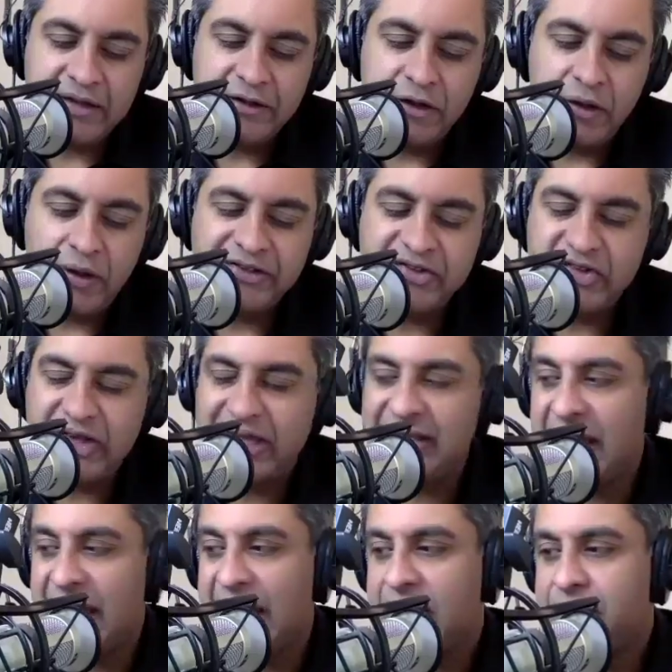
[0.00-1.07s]
you know, I say
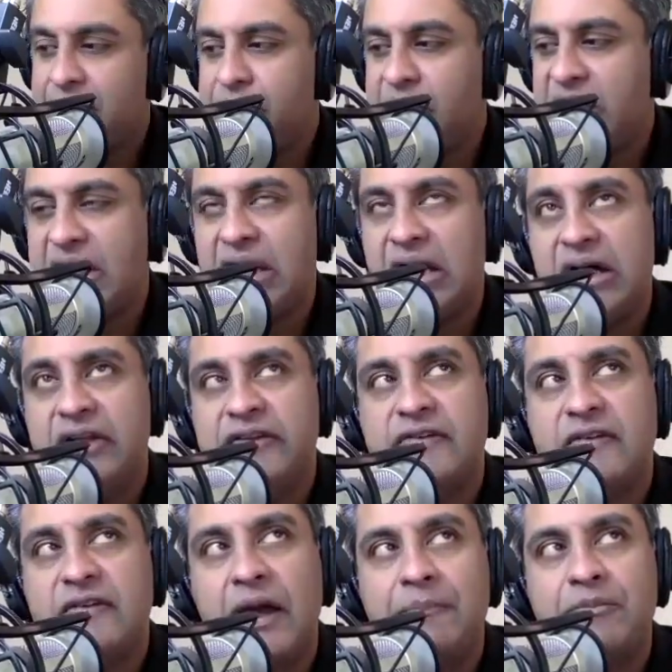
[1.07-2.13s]
that because
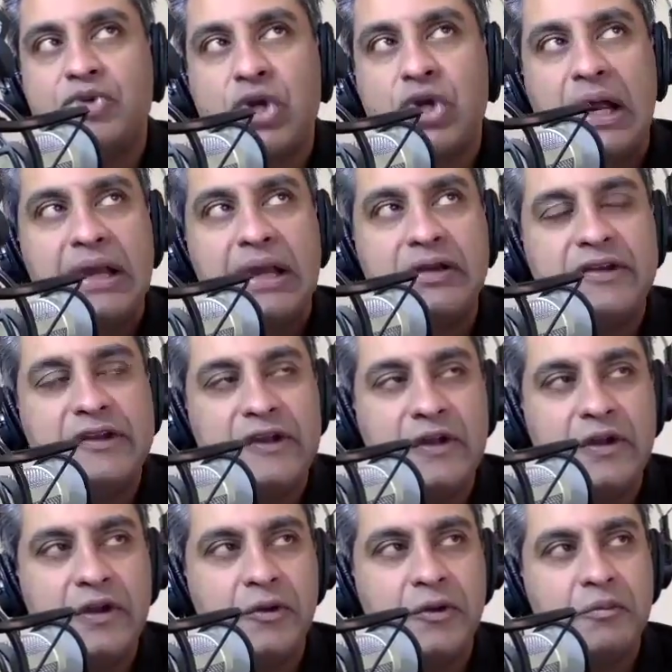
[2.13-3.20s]
I'm trying
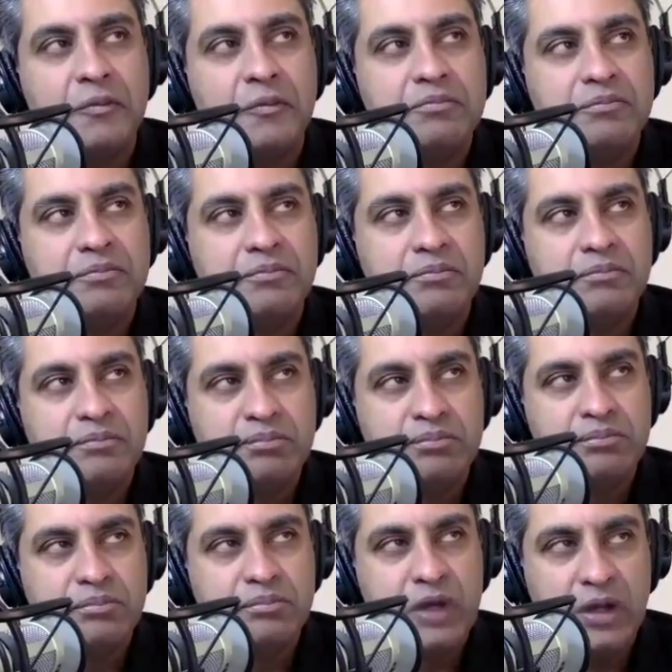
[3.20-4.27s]
to,
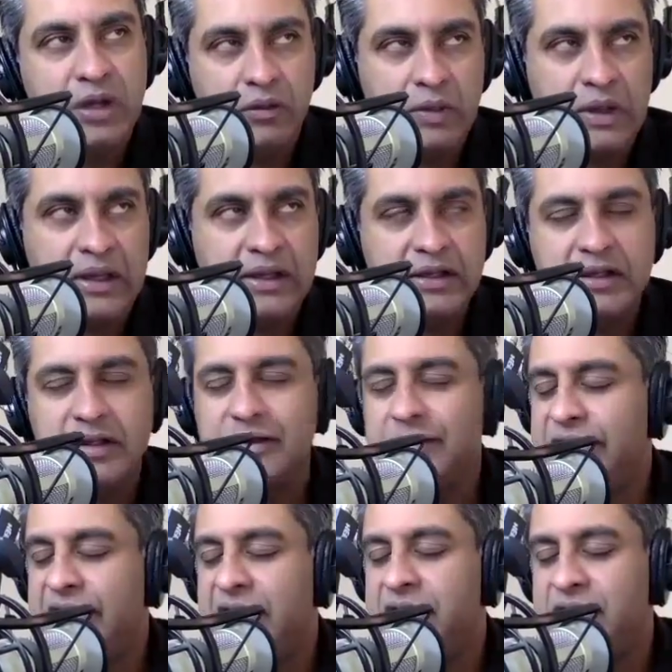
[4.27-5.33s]
you know, I,
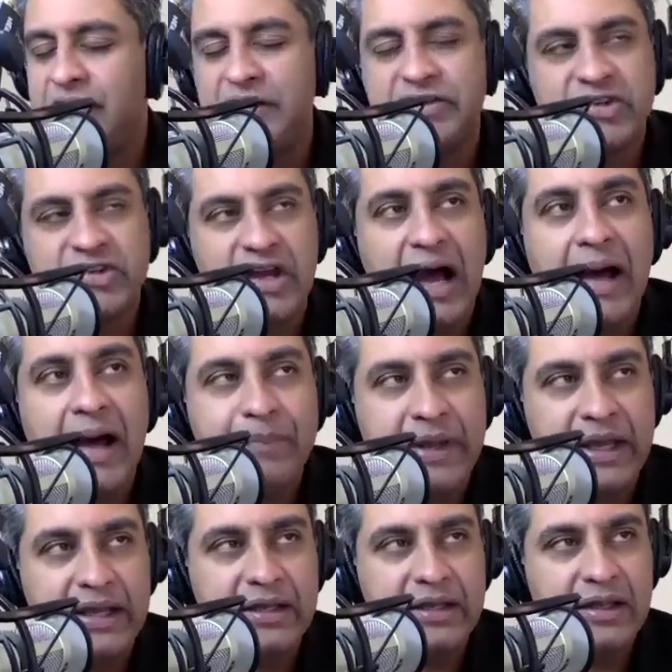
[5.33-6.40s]
th- this
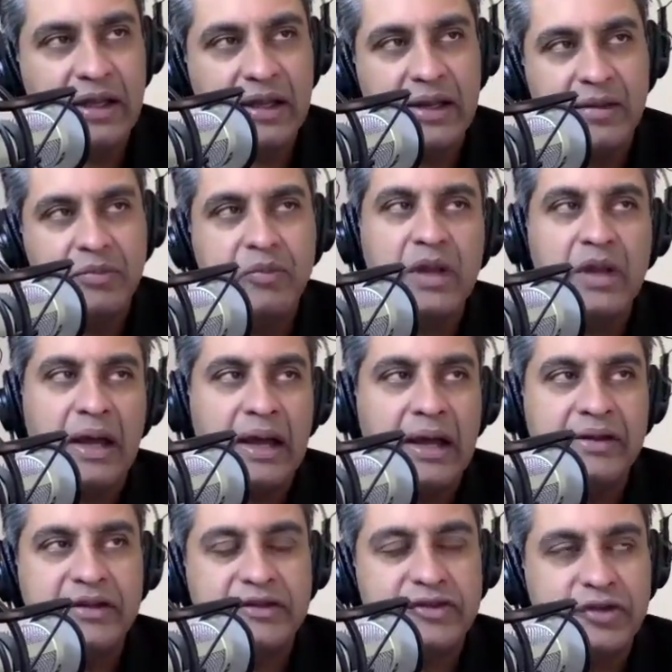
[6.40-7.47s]
topic uh, on
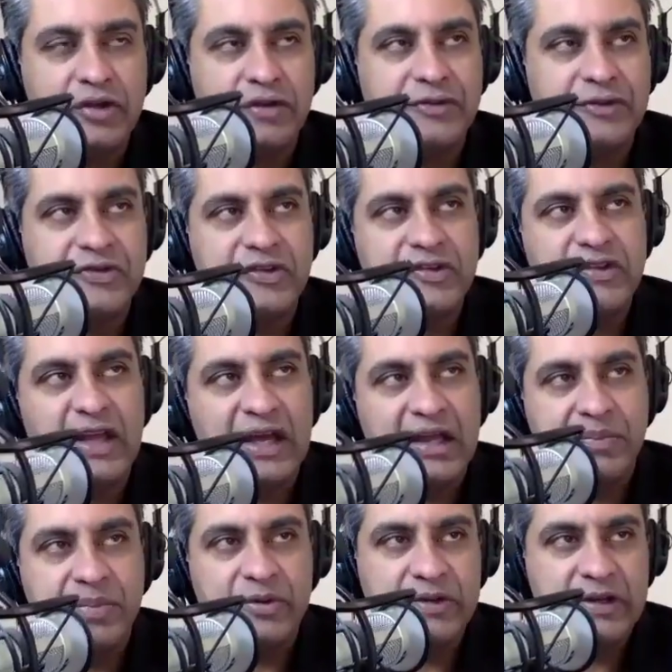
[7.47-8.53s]
its surface is not
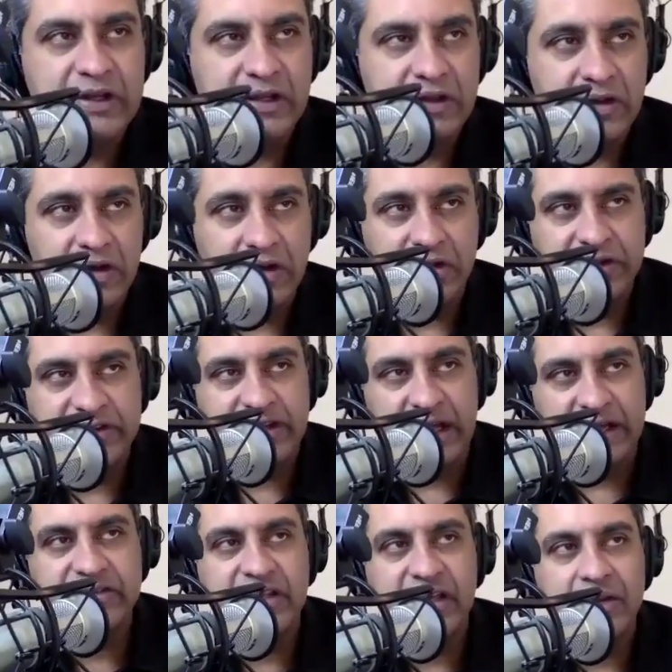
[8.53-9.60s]
particularly
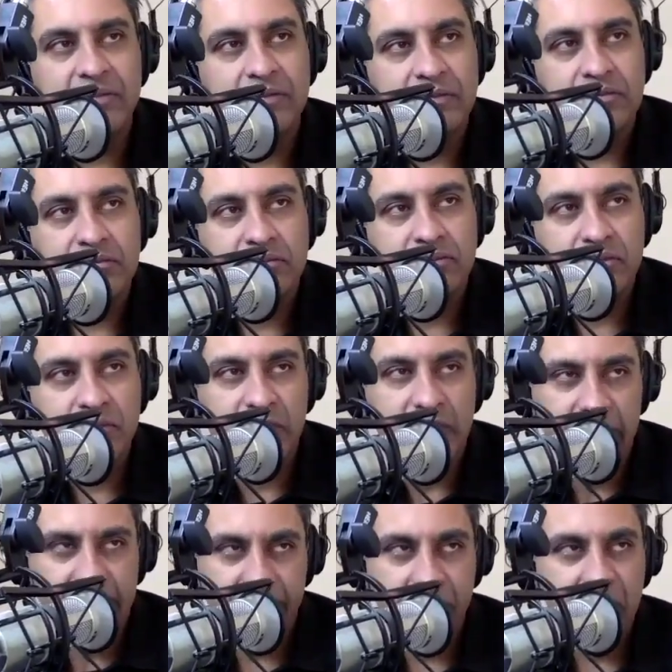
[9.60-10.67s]
sexy. You know,